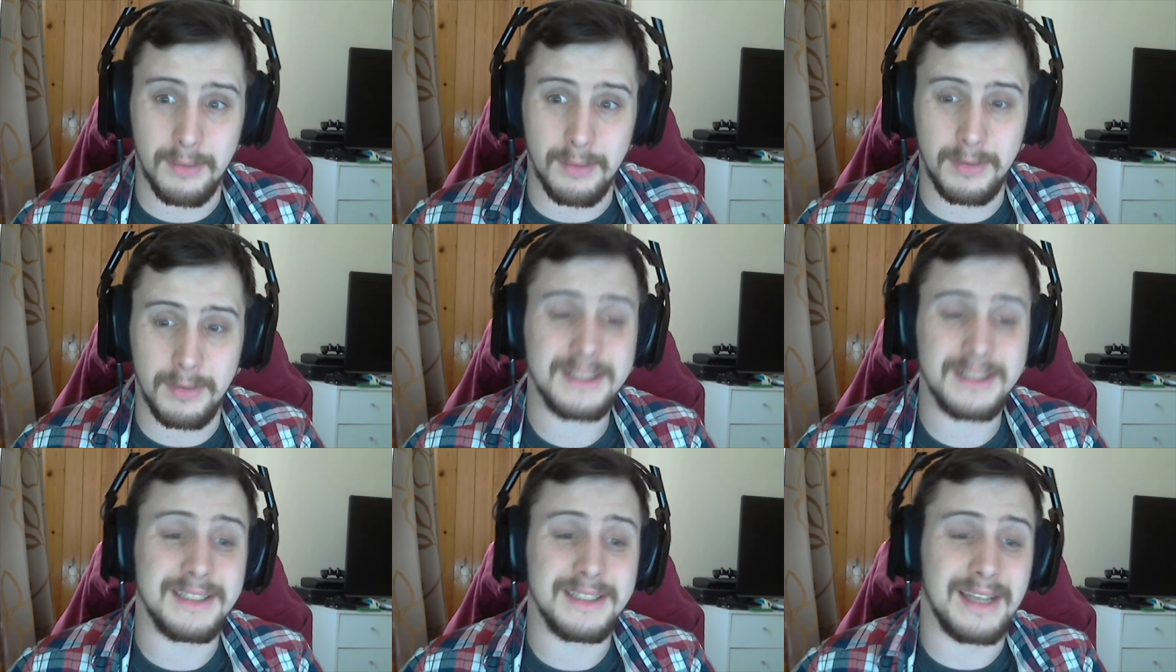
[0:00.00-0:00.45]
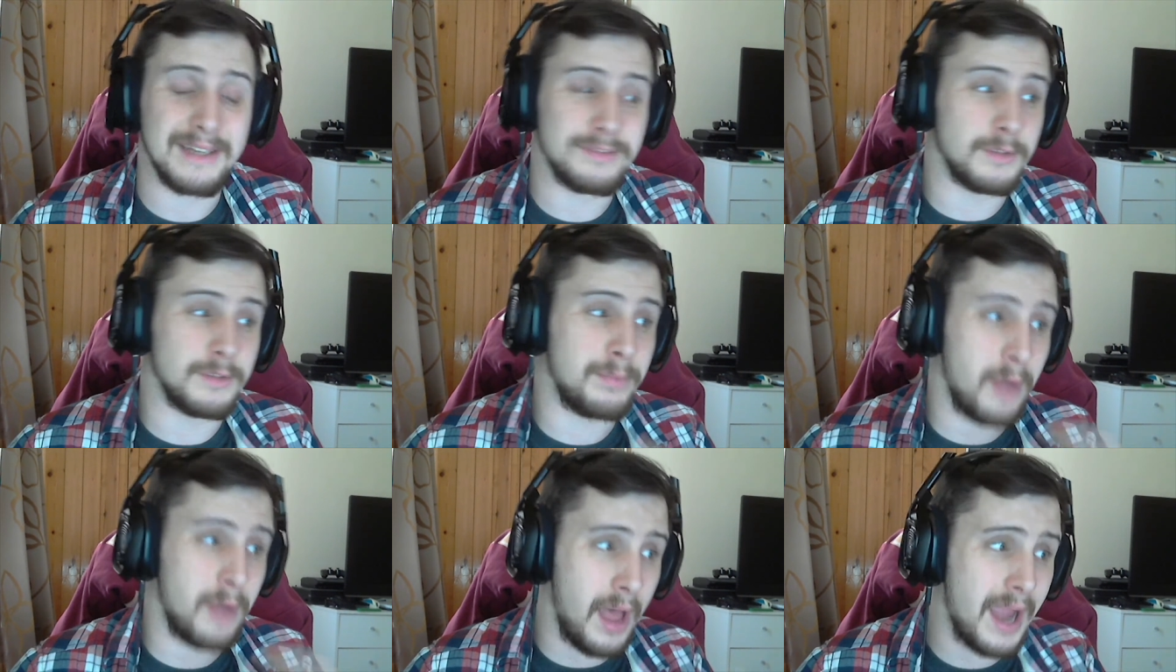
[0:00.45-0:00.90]
He doesn't
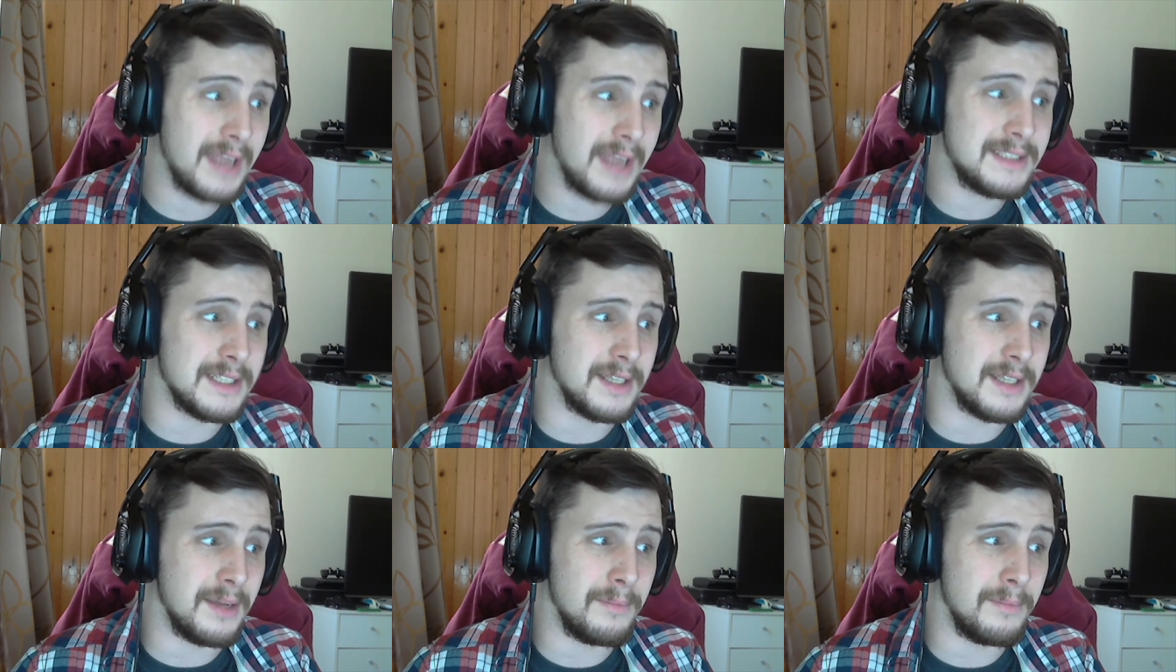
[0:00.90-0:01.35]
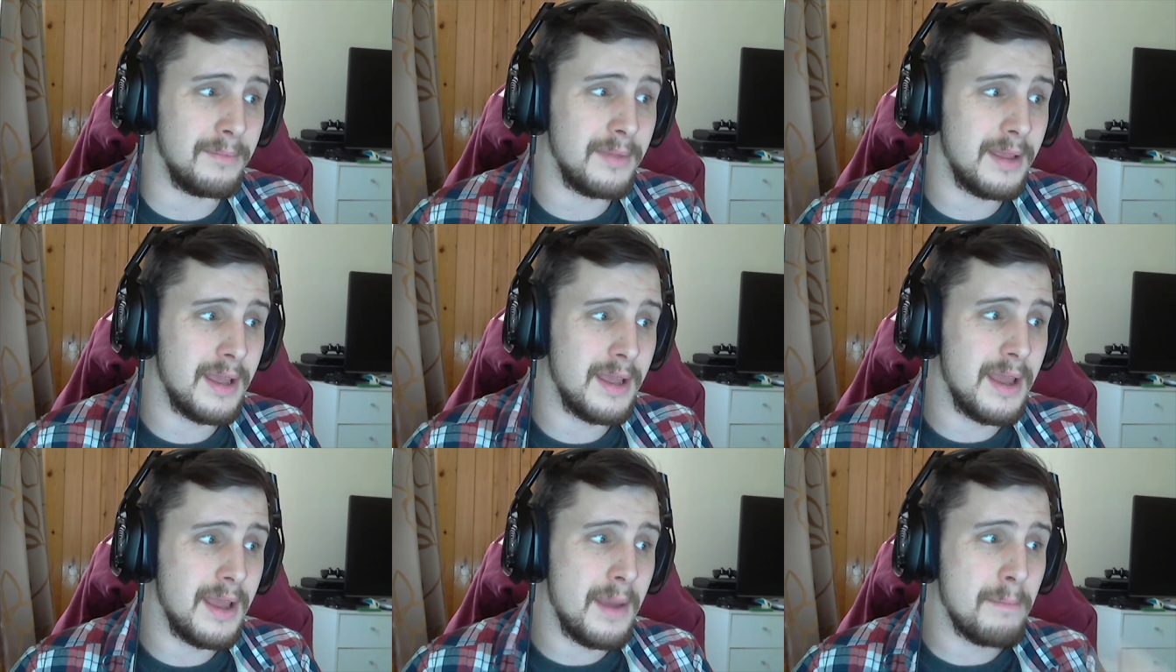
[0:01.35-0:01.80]
reply to them,
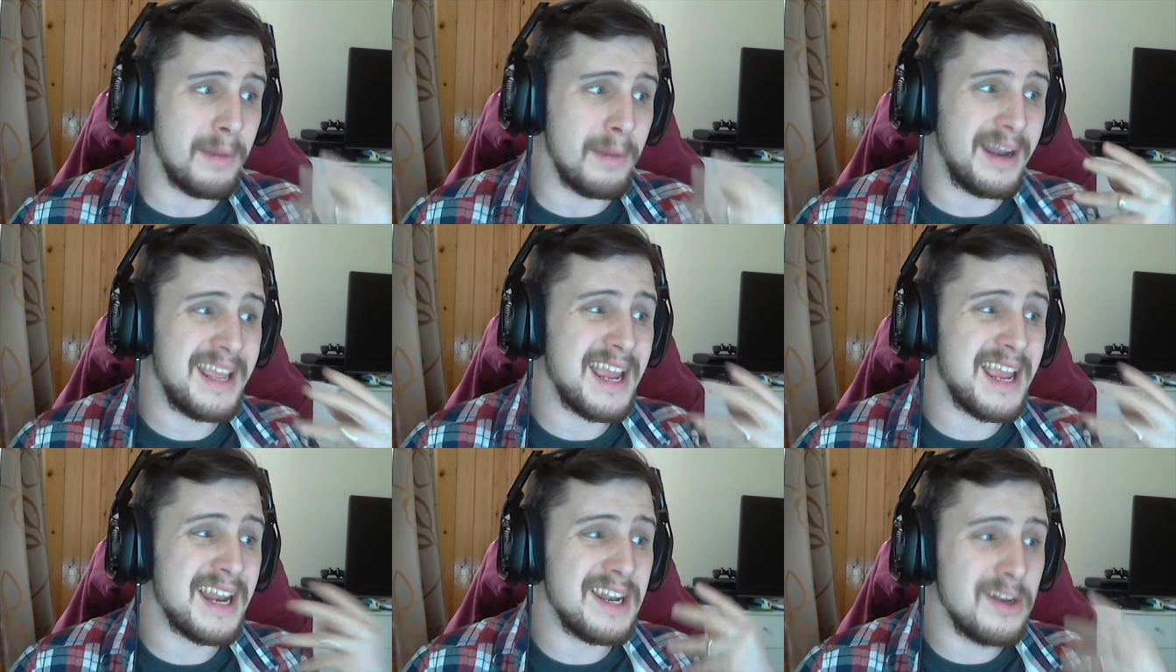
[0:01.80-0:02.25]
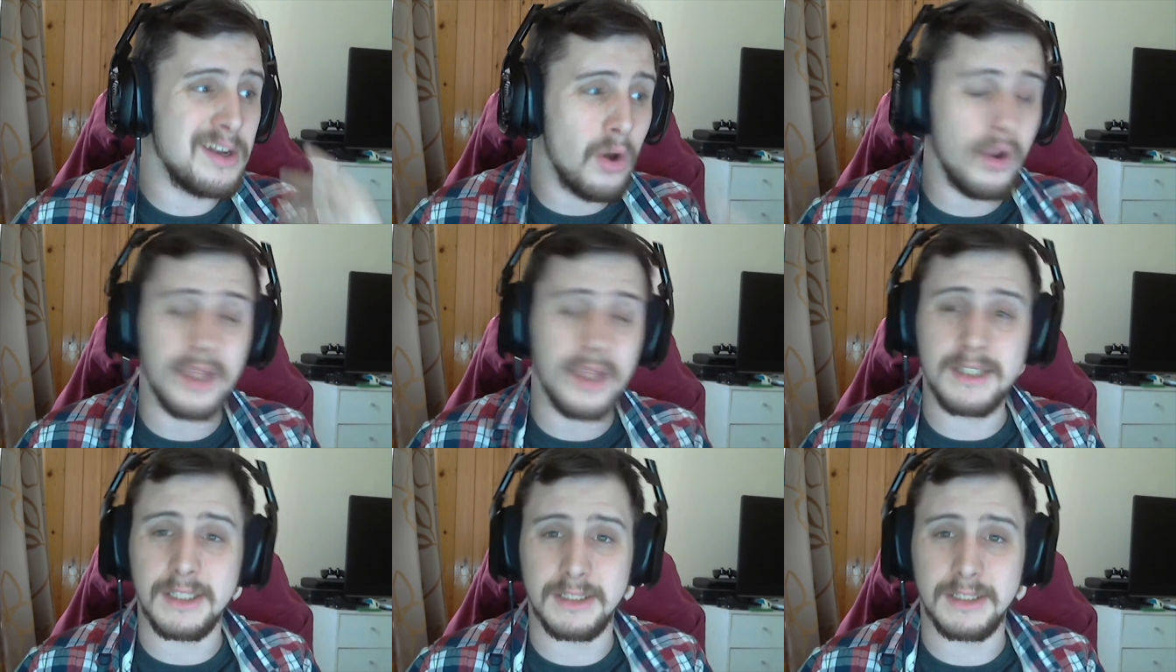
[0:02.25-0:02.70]
but he
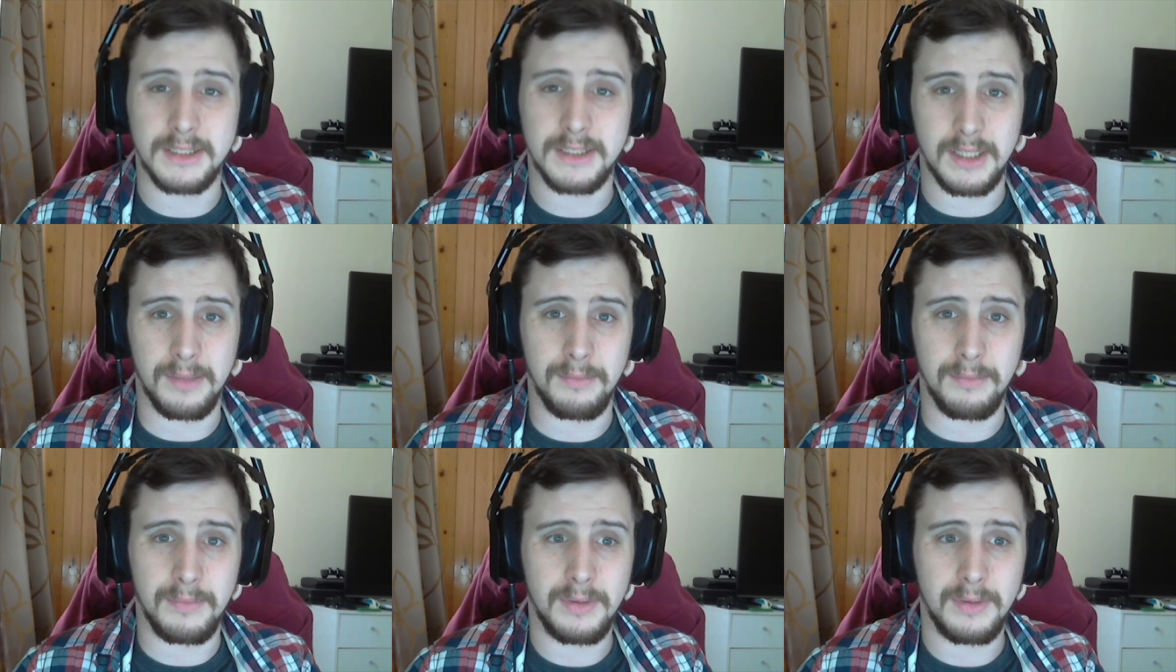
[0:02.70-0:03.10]
acknowledges them.